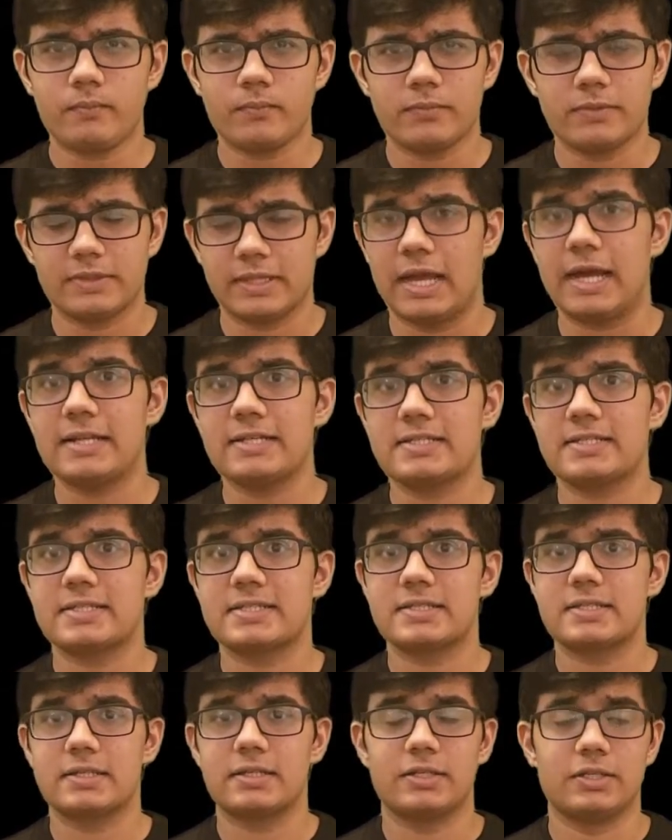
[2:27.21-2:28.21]

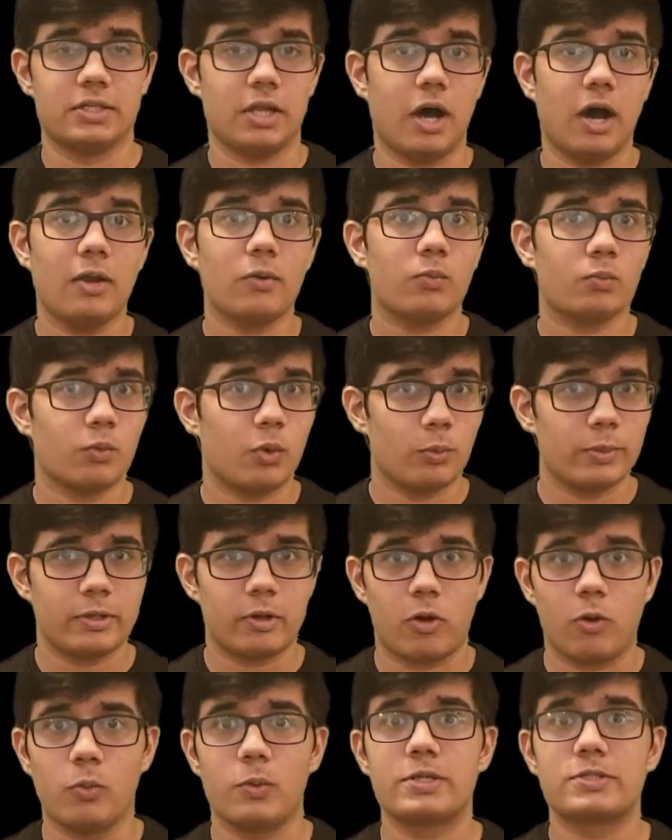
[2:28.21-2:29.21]
that's not what we
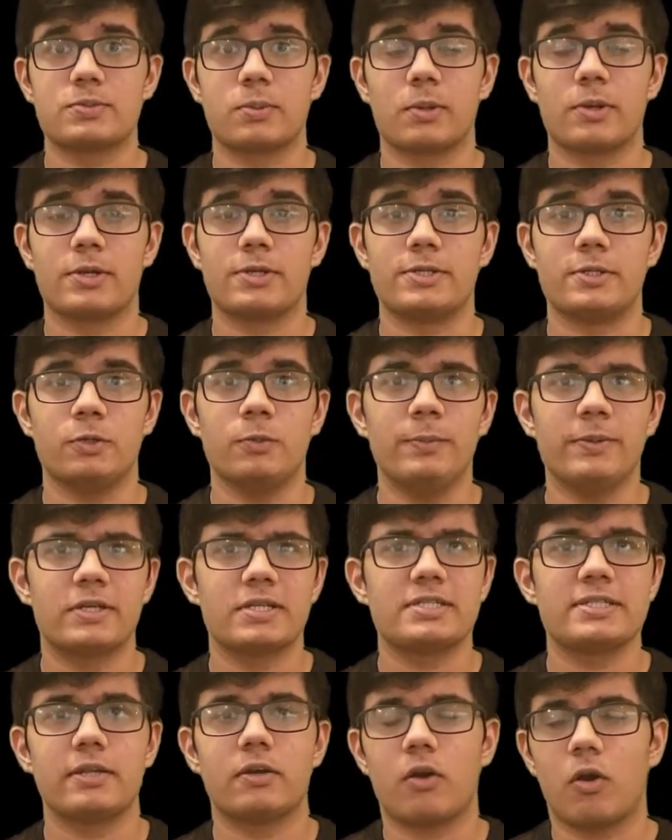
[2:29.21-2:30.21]
always want to do because
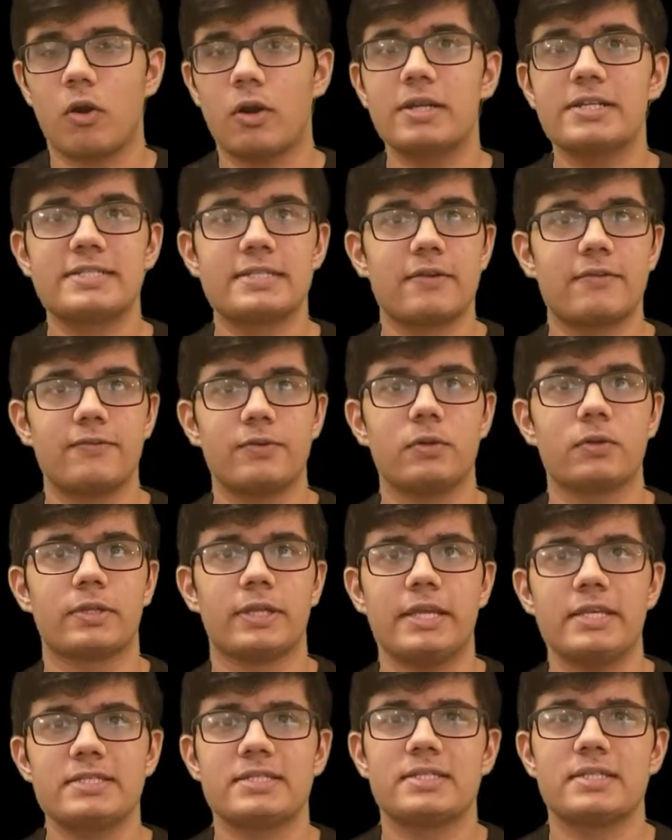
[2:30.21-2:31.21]
there are several
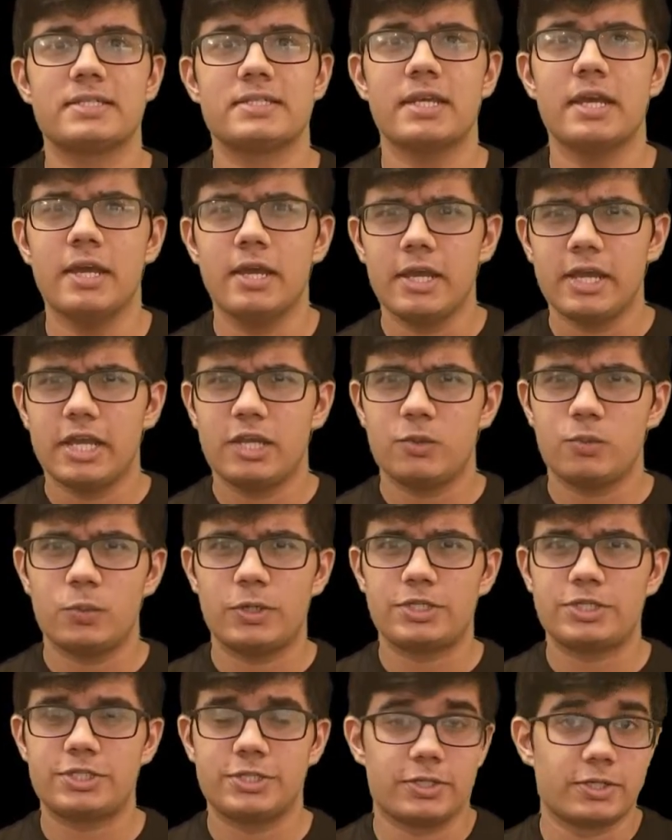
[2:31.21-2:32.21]
cases in
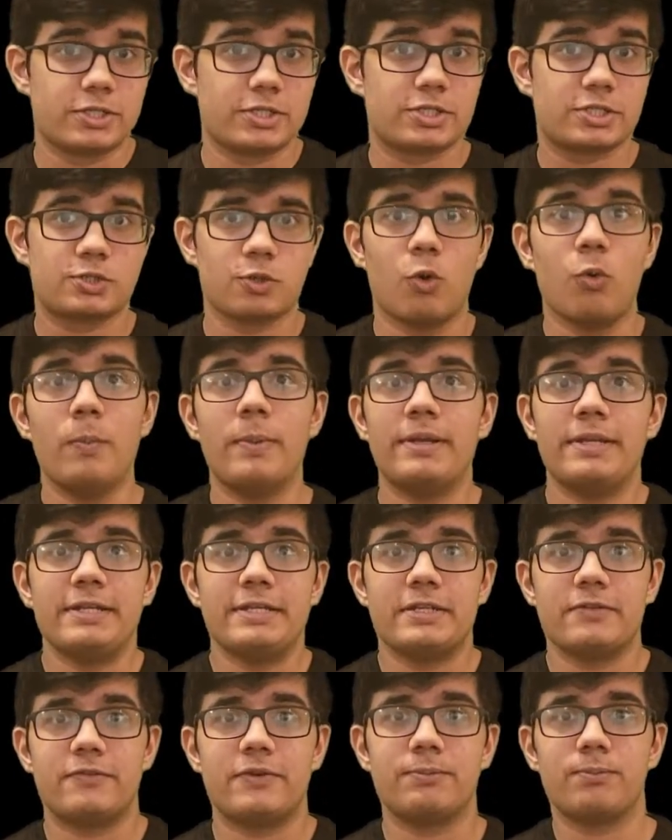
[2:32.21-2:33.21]
which there's so many
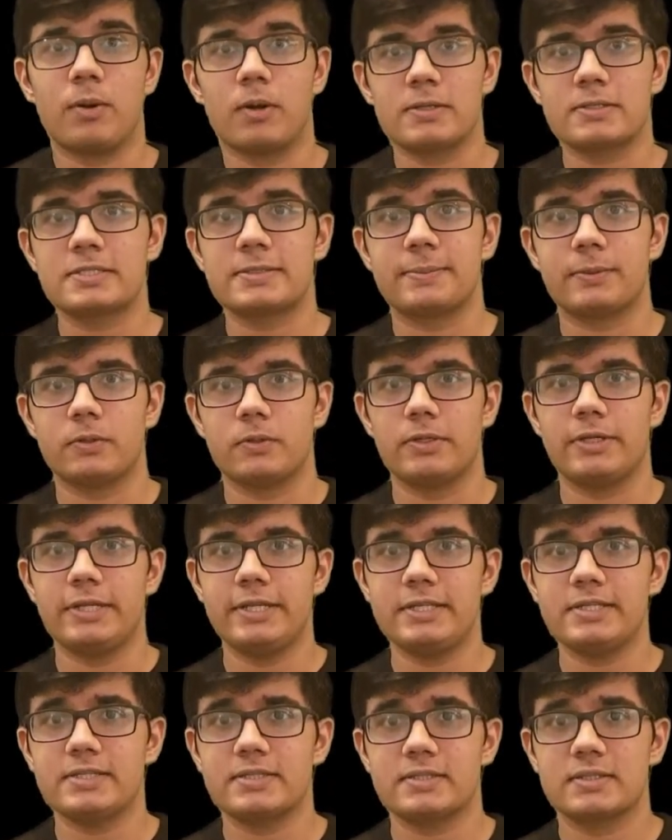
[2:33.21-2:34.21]
different
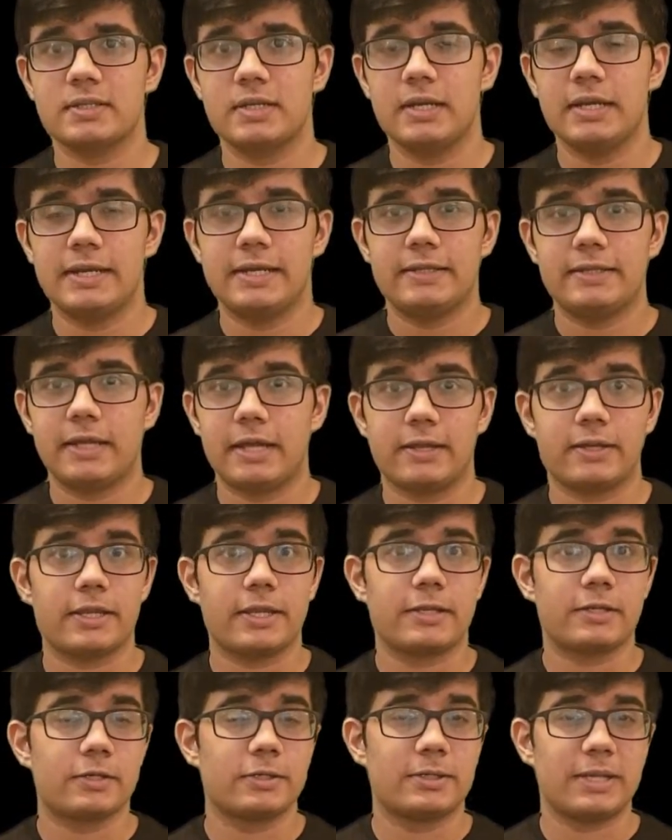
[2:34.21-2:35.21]
possibilities that
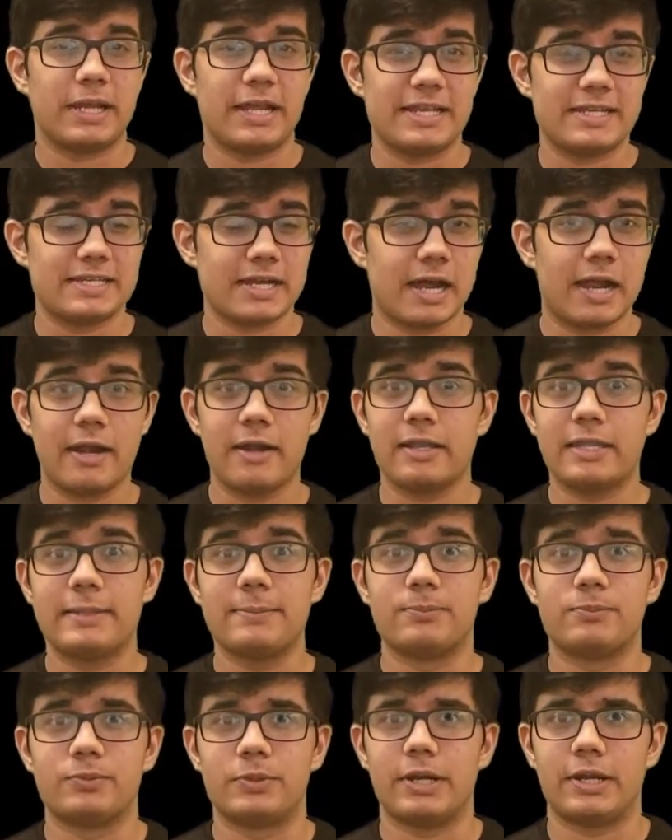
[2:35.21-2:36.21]
it could
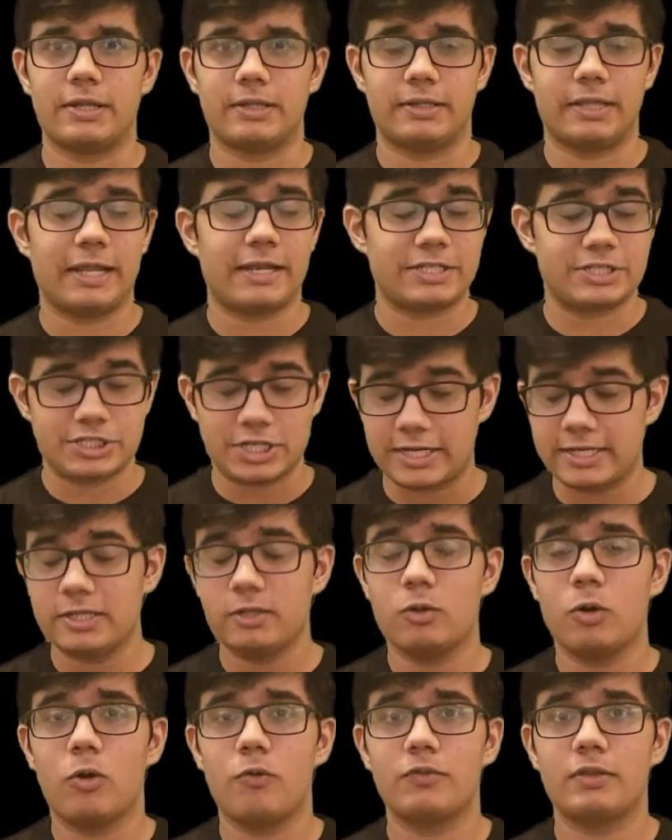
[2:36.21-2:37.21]
that checking
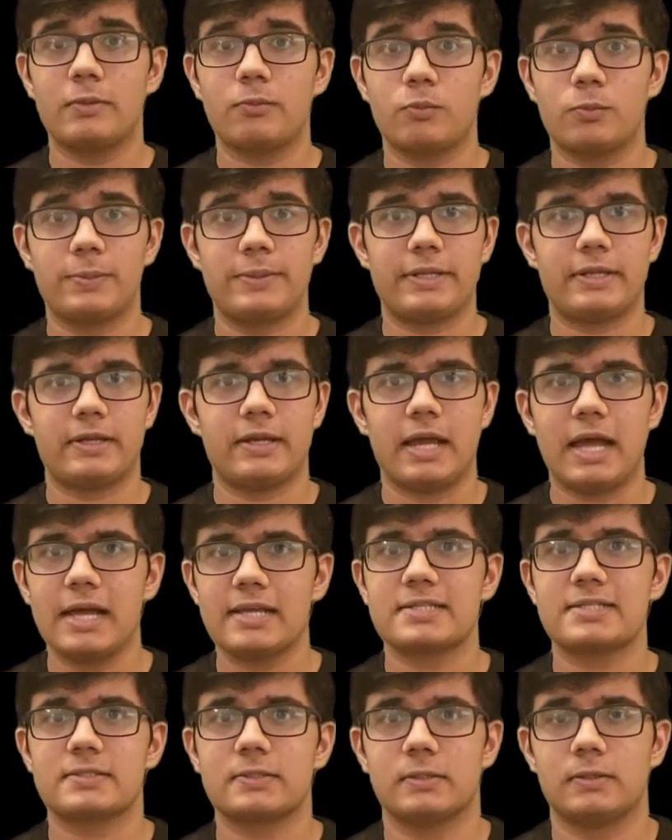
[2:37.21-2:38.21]
all of them would be a
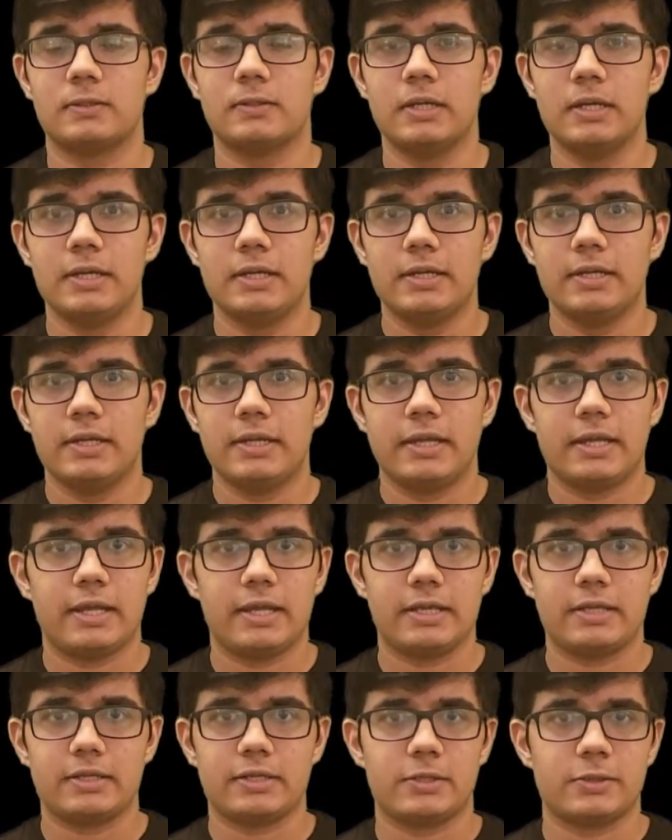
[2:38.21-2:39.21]
hassle,
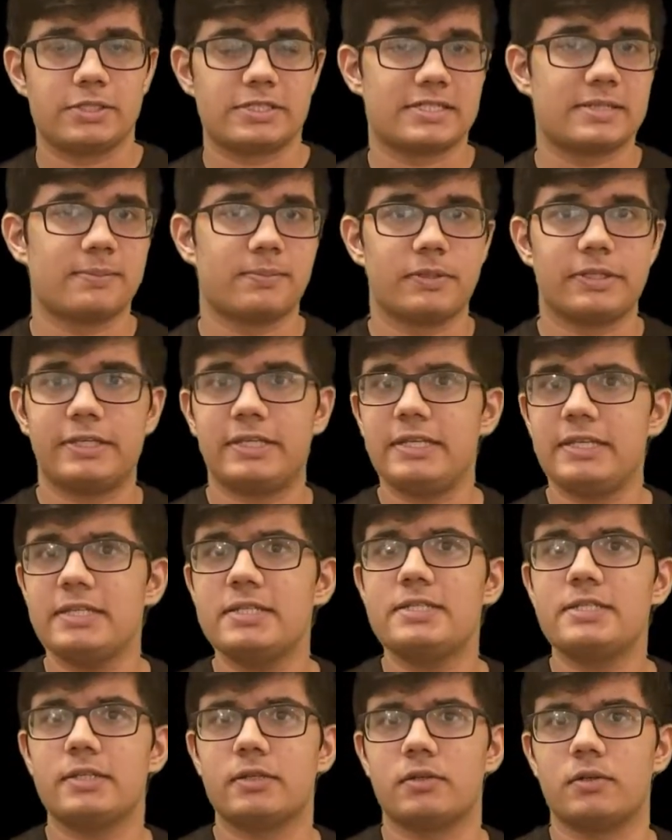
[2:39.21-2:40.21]
and it's simply
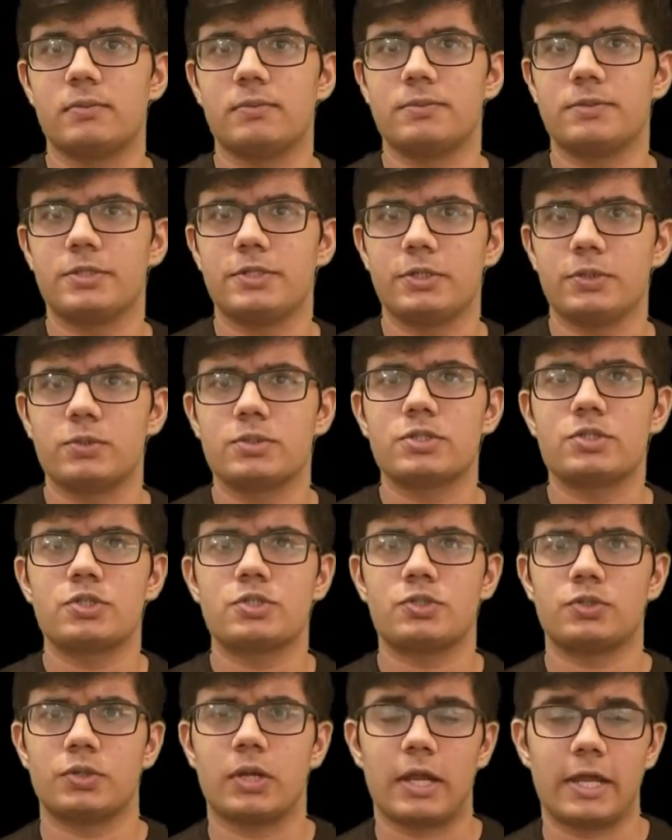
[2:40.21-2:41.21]
easier to use
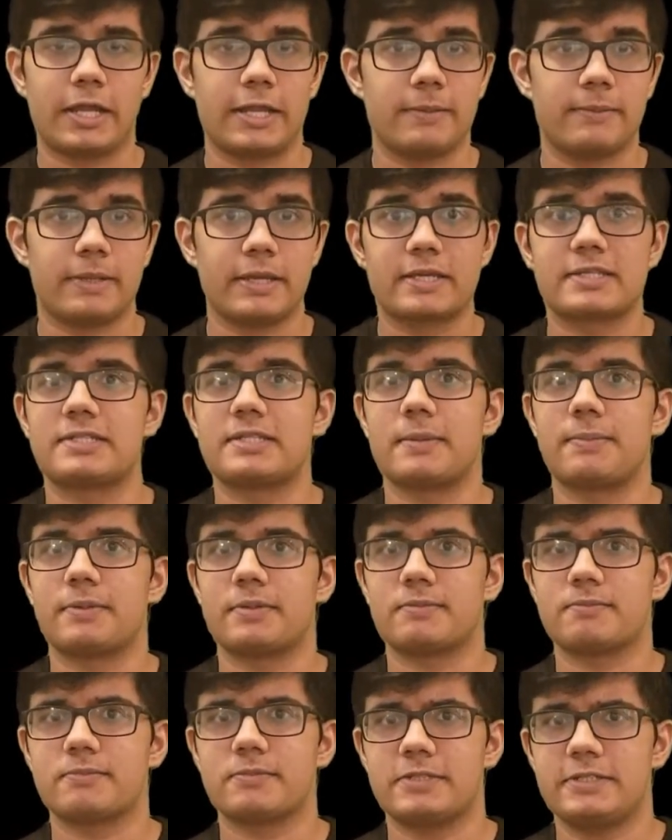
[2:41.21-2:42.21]
try-except
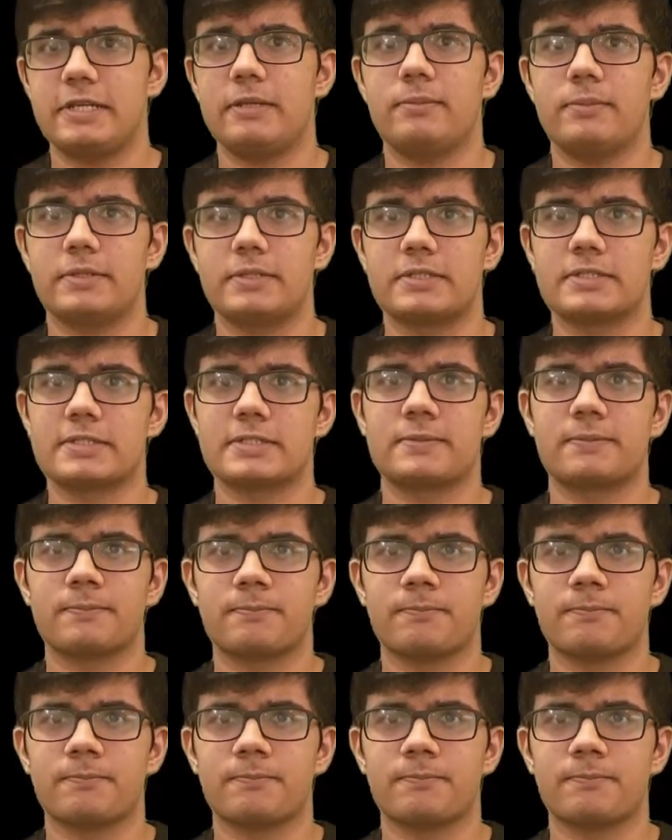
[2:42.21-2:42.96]
statements.